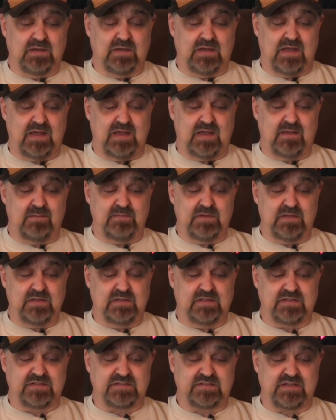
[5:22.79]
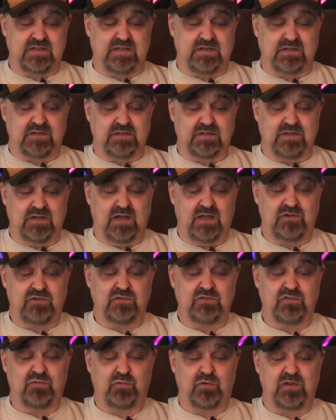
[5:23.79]
Let's see here.
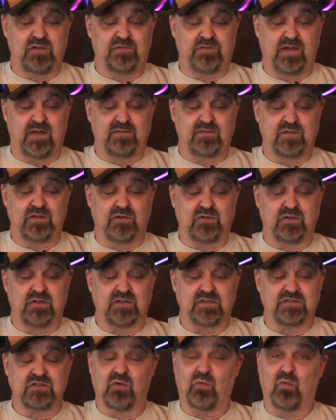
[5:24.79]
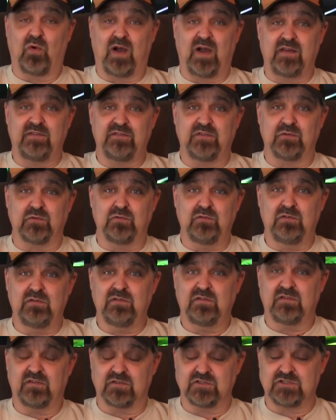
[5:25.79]
125 degrees wide view,
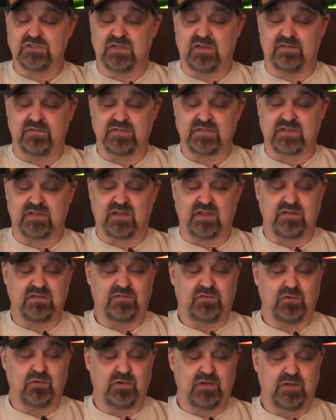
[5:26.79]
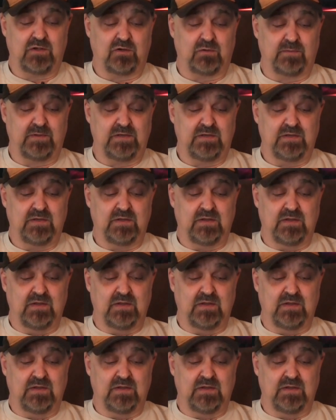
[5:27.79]
so it should give us a nice view on the helmet.